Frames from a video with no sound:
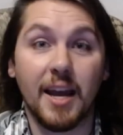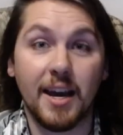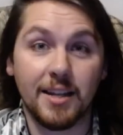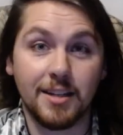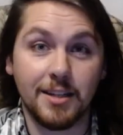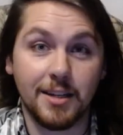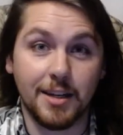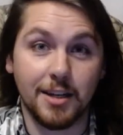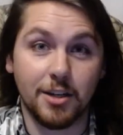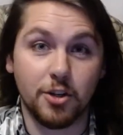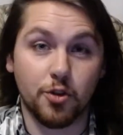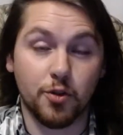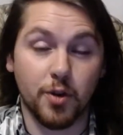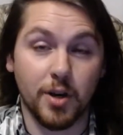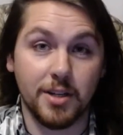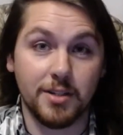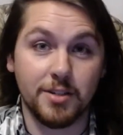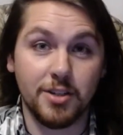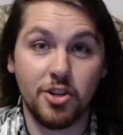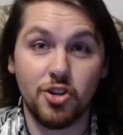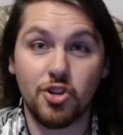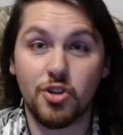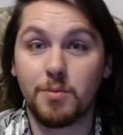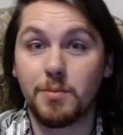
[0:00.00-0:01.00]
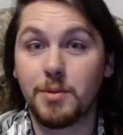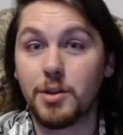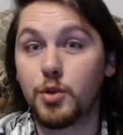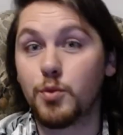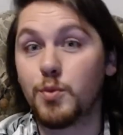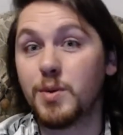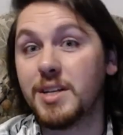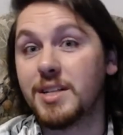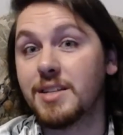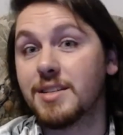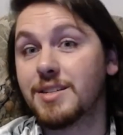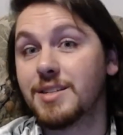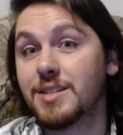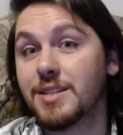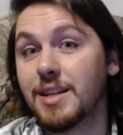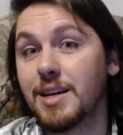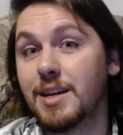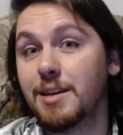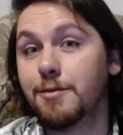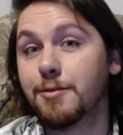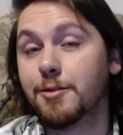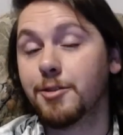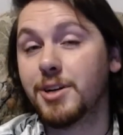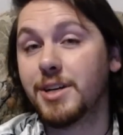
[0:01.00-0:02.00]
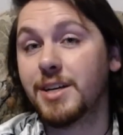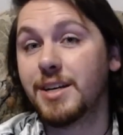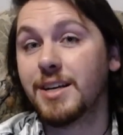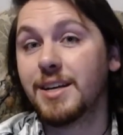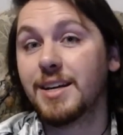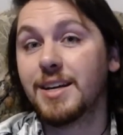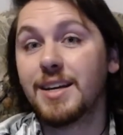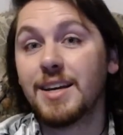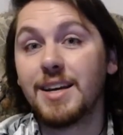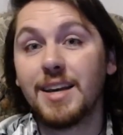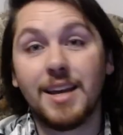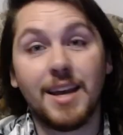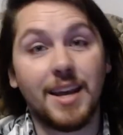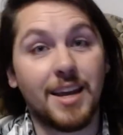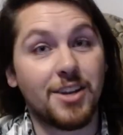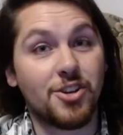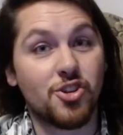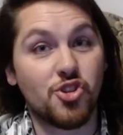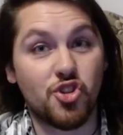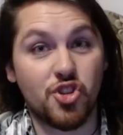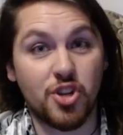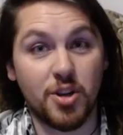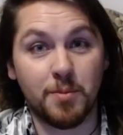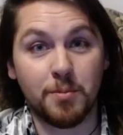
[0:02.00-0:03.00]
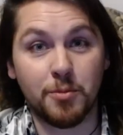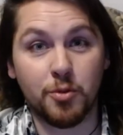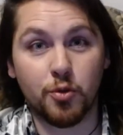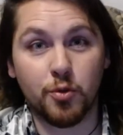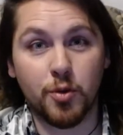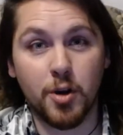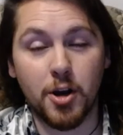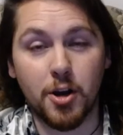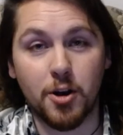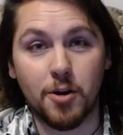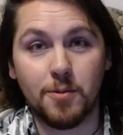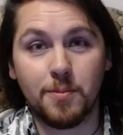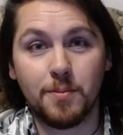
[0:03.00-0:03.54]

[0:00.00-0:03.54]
elegant transition between slavery and Jim Crow.